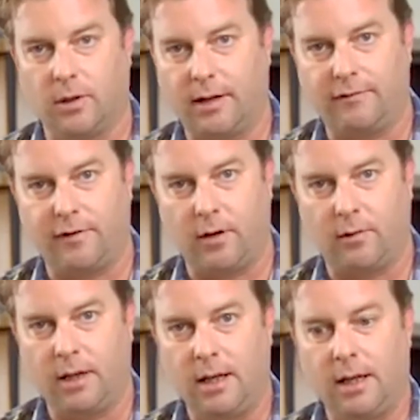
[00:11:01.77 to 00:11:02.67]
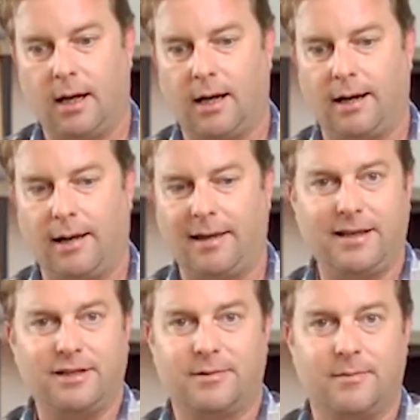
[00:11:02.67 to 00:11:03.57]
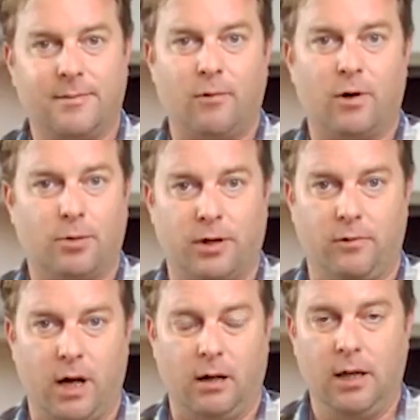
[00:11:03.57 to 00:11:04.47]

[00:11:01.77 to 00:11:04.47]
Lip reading: headphone, and they work pretty well.